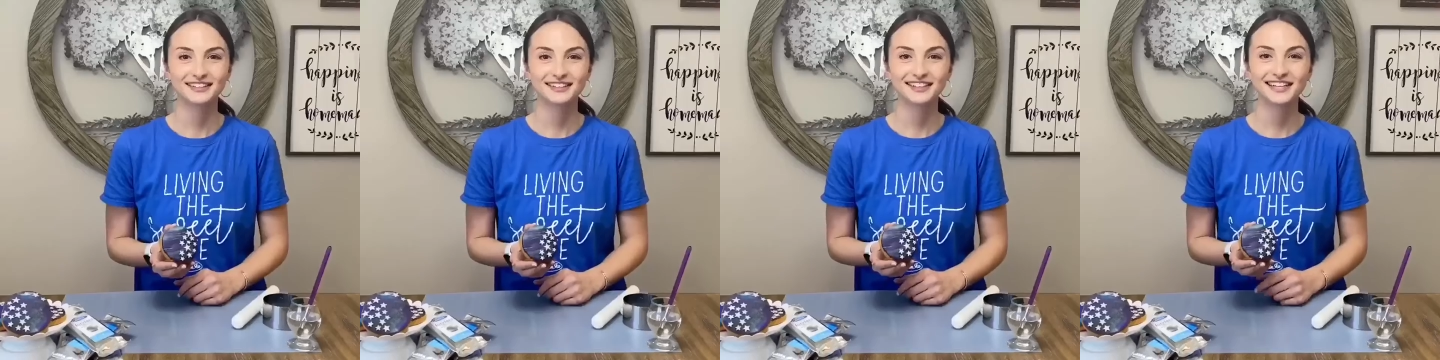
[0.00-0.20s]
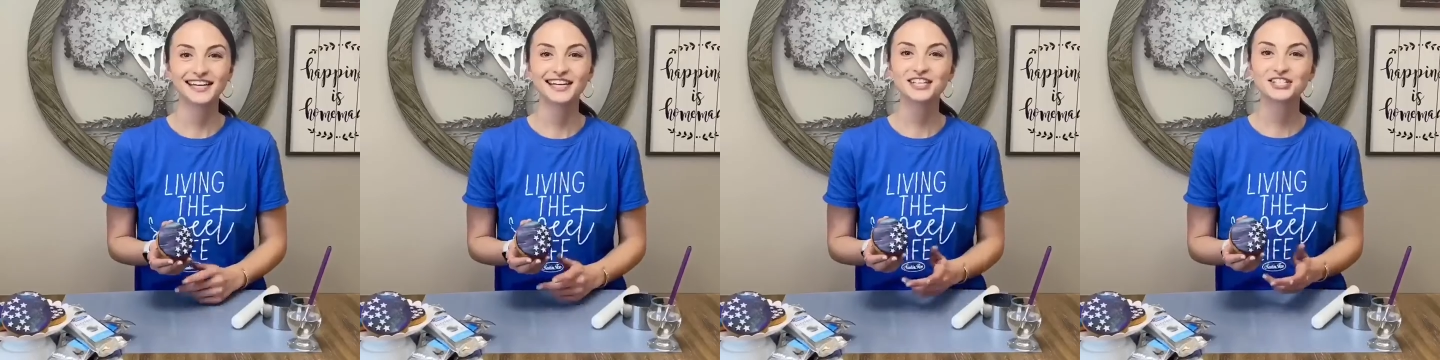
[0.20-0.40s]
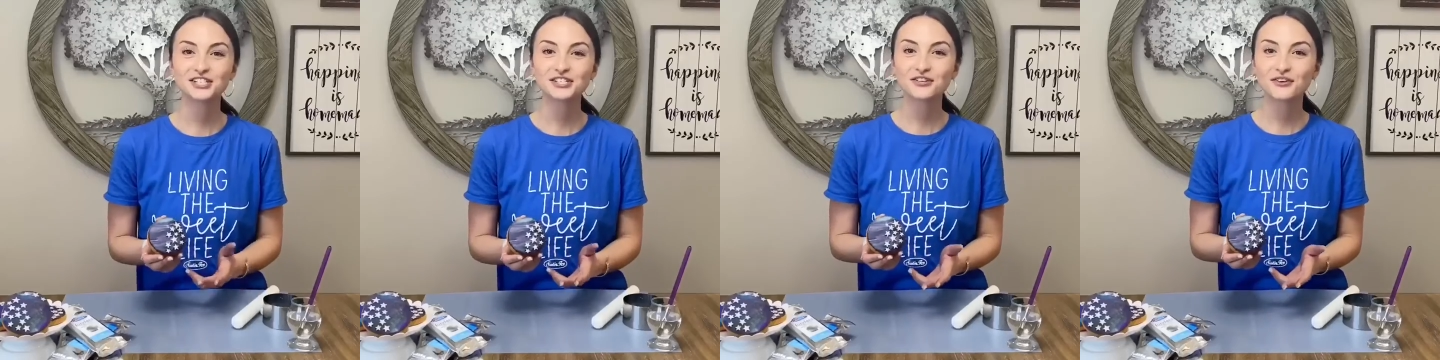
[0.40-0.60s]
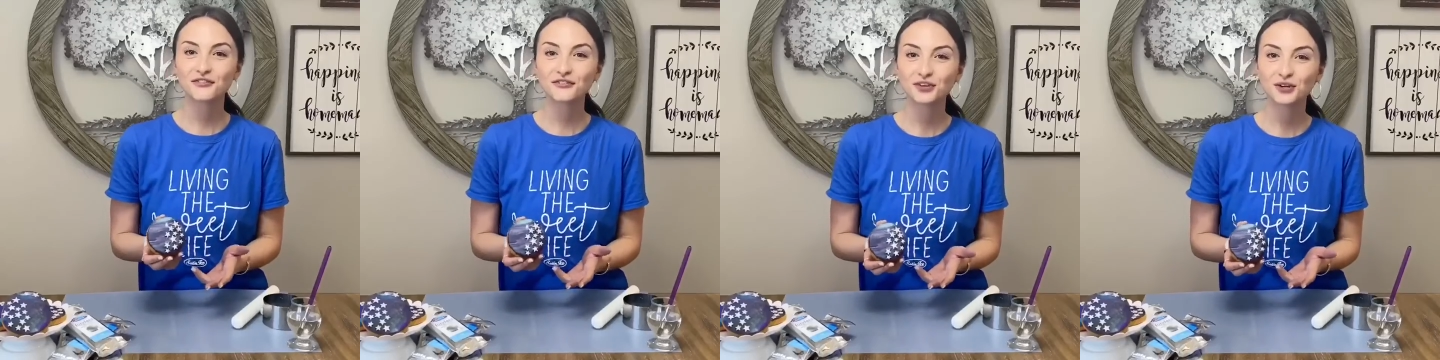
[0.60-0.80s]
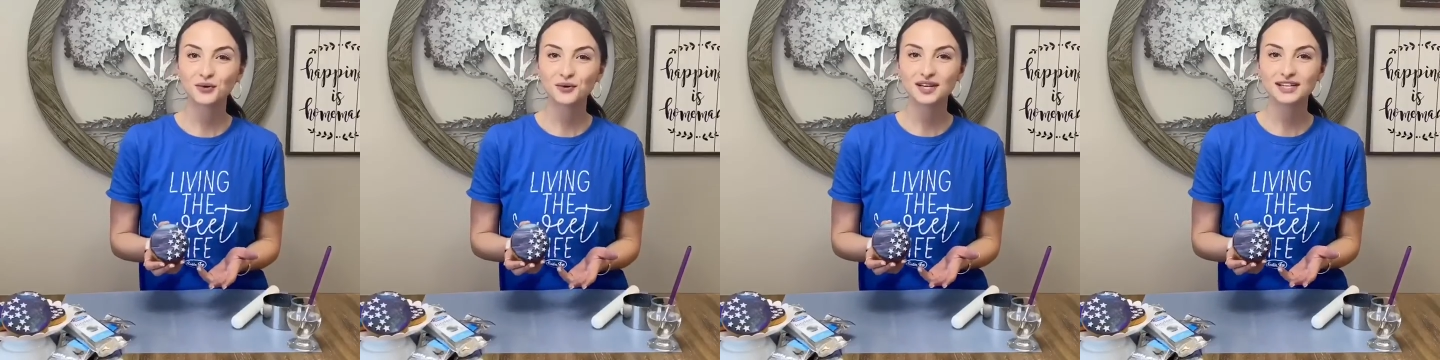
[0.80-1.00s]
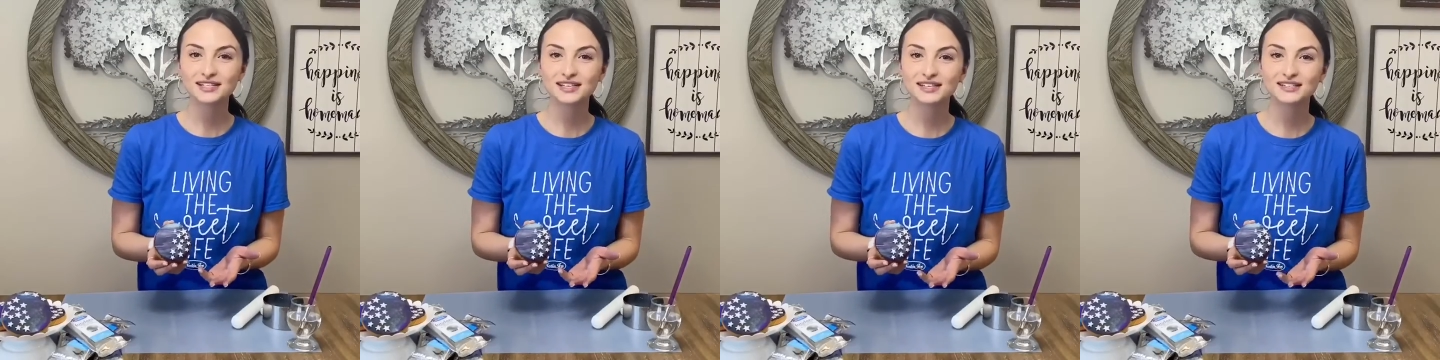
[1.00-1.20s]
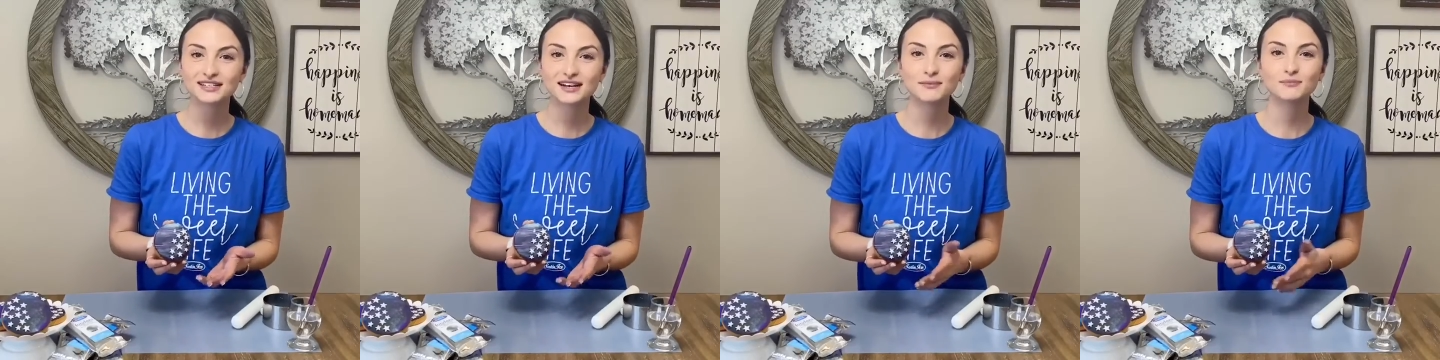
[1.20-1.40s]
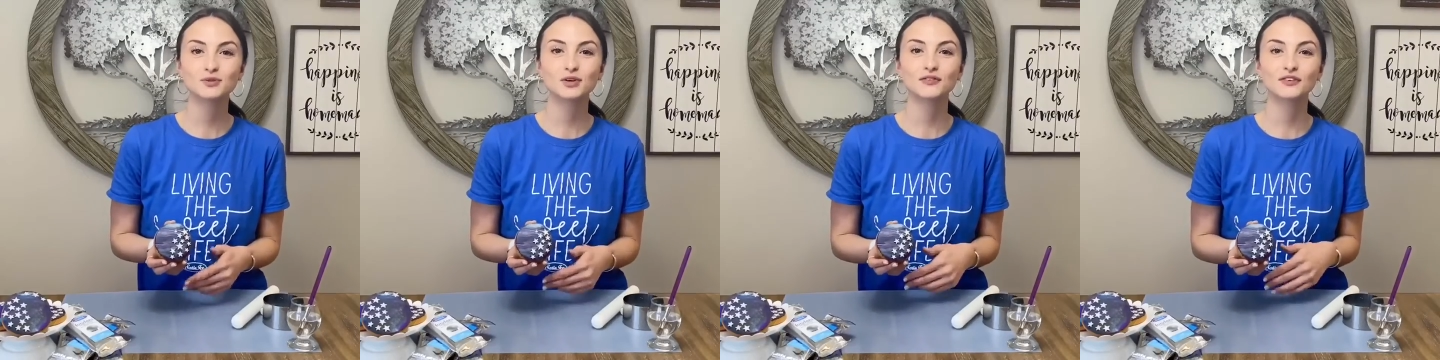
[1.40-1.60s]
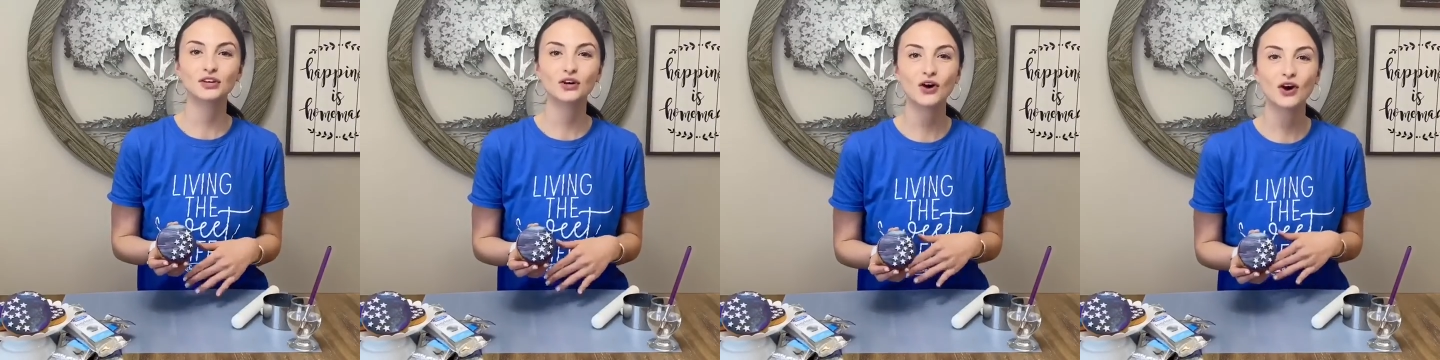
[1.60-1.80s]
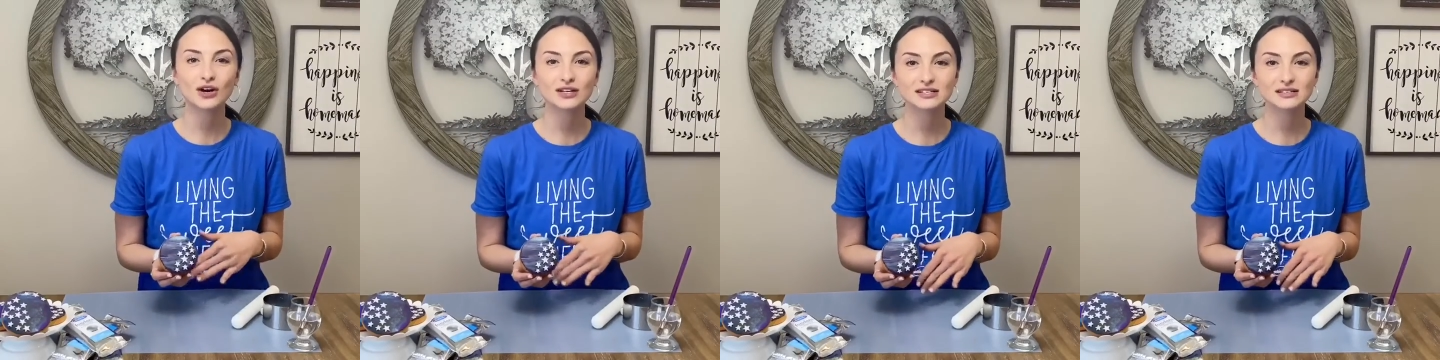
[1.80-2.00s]
In just a few easy steps, you have an
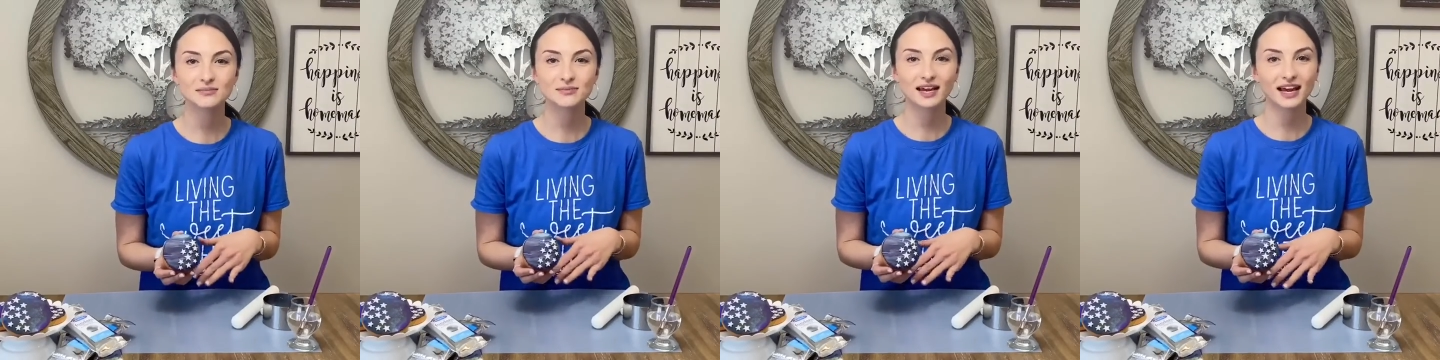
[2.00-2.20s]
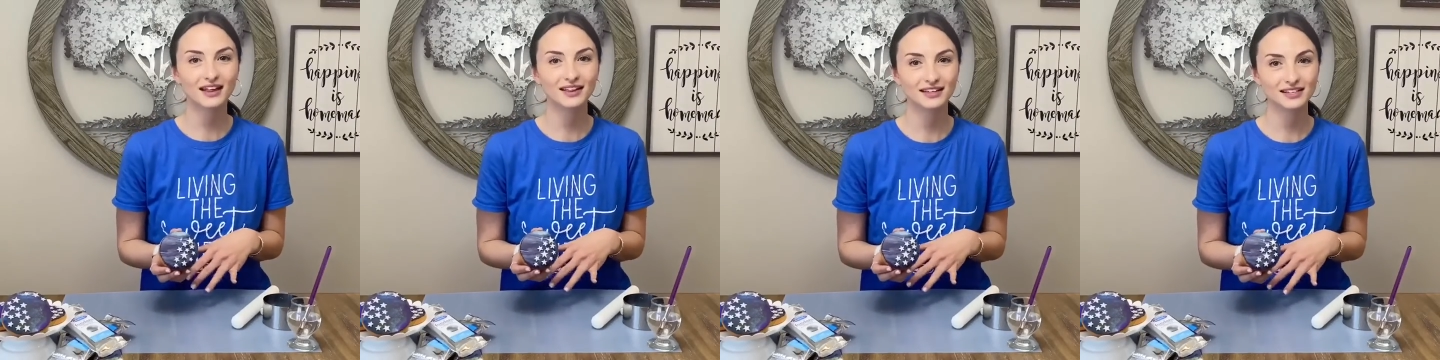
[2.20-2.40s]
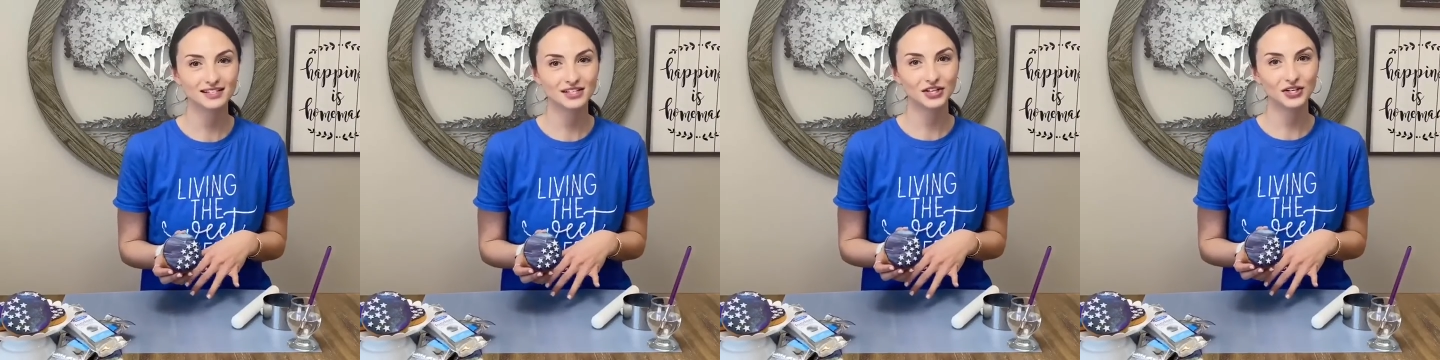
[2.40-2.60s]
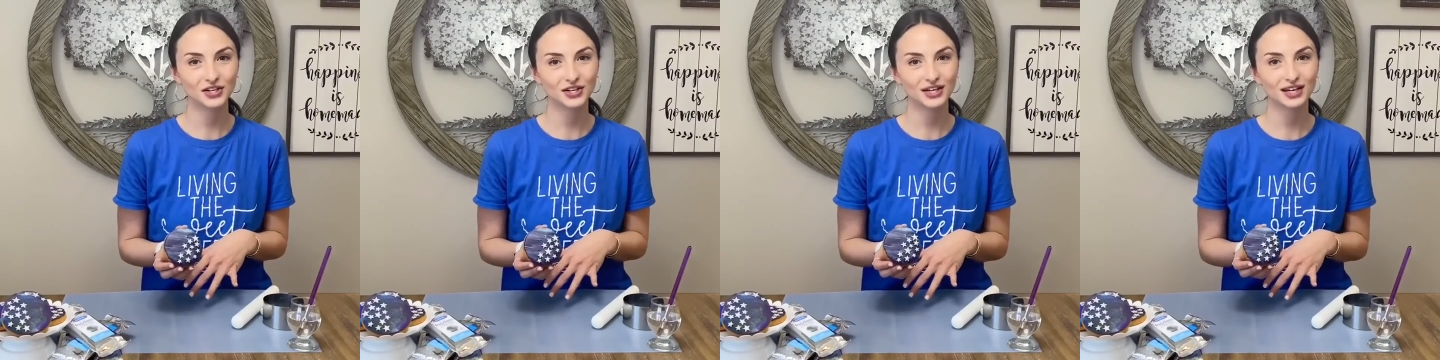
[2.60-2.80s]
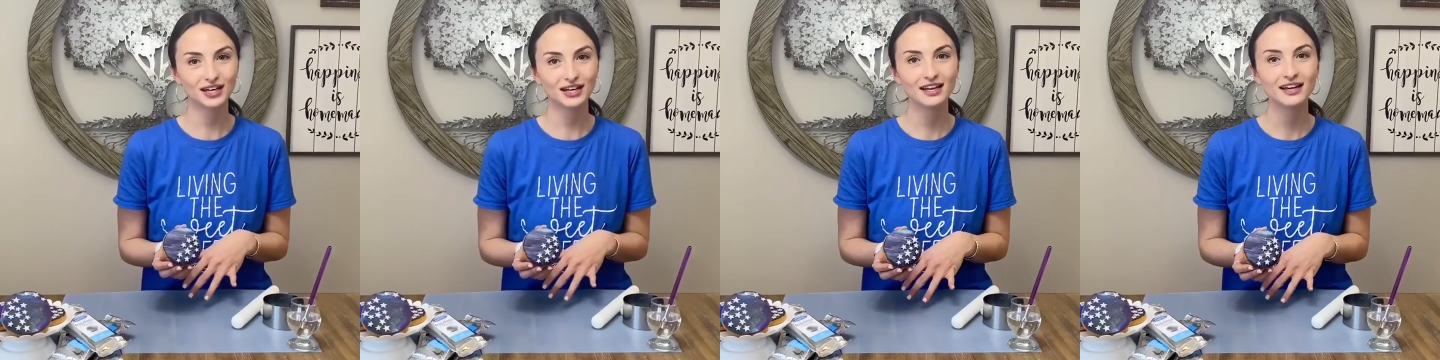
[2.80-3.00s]
awesome galaxy cookie.